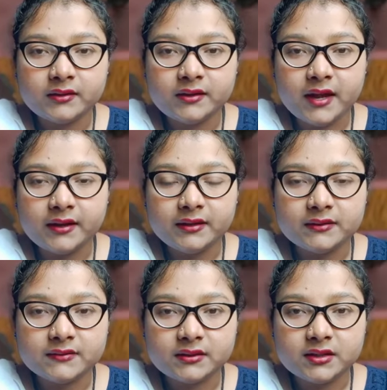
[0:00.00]
That
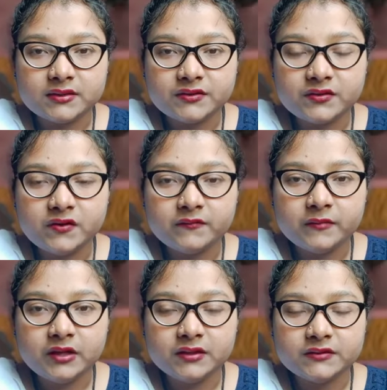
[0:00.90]
is a cluster of
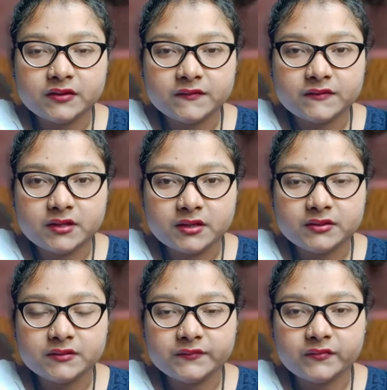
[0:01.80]
millions of
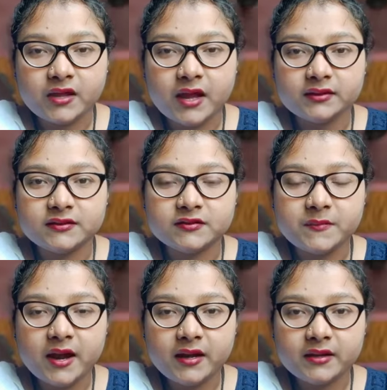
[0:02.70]
stars, and this
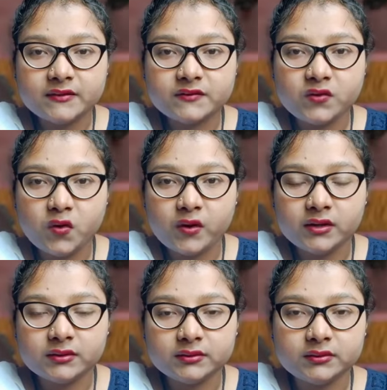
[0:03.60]
band is called
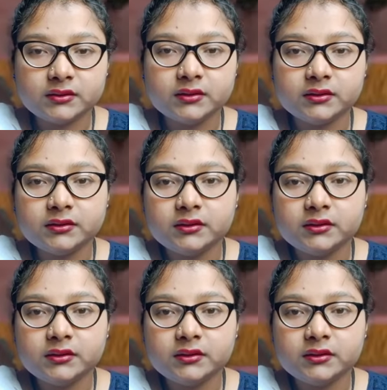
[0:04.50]
the